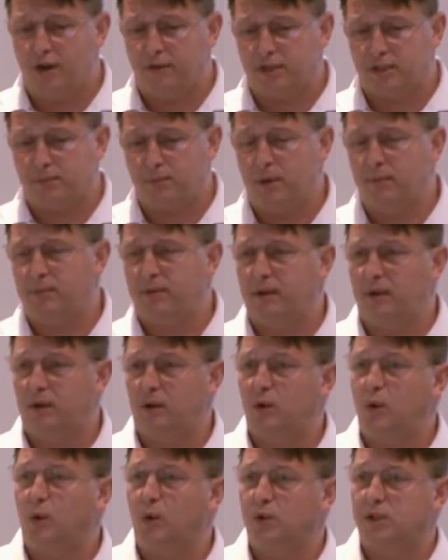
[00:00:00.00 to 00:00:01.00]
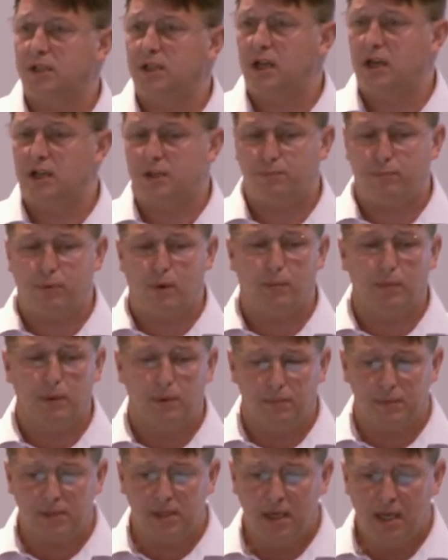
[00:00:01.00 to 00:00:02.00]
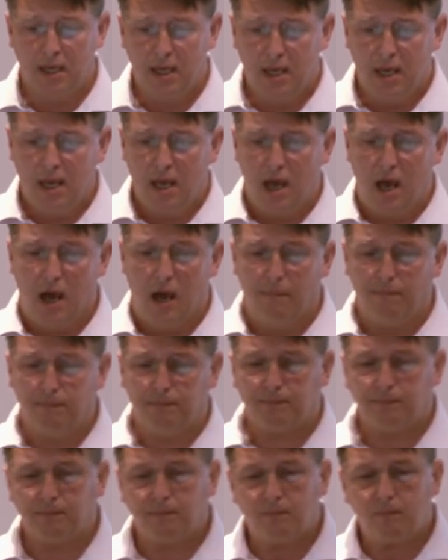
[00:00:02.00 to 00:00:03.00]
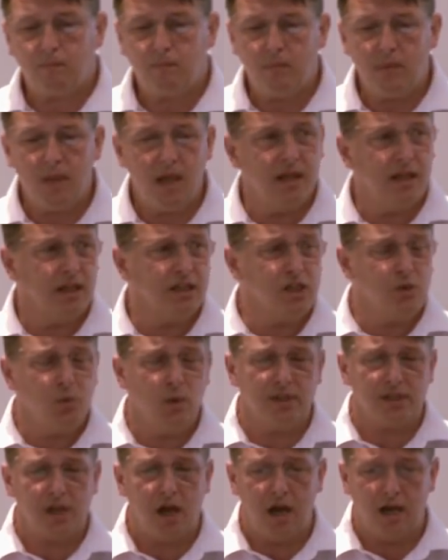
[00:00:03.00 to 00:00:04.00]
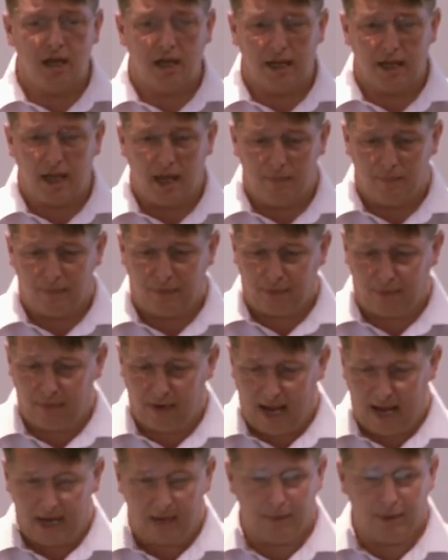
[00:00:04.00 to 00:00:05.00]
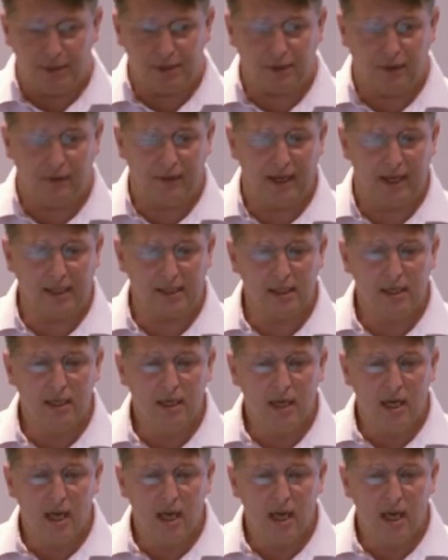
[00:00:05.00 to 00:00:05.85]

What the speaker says: are at this moment are causing us problems. And I just wanted to highlight 3 elements on that.